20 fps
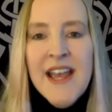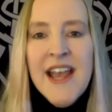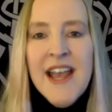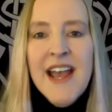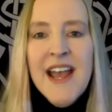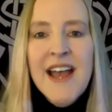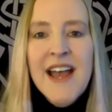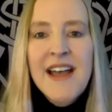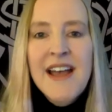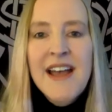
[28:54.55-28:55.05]

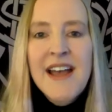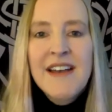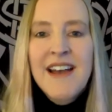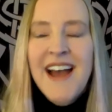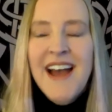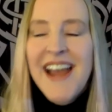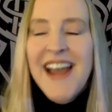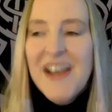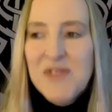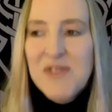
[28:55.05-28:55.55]
And
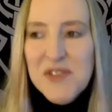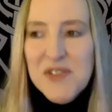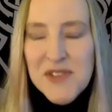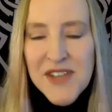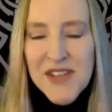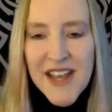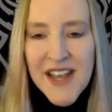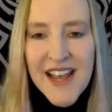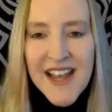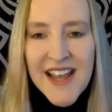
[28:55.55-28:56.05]
I have to
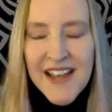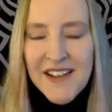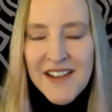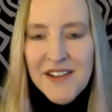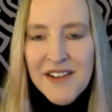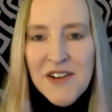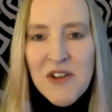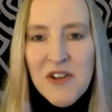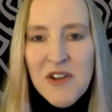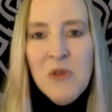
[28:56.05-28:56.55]
say,
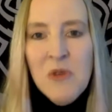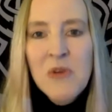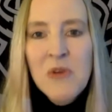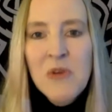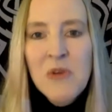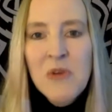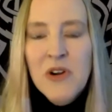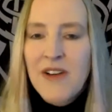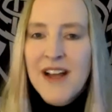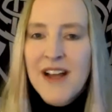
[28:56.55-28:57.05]
no
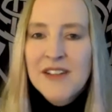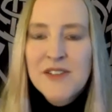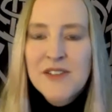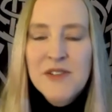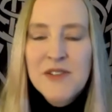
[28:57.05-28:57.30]
regrets.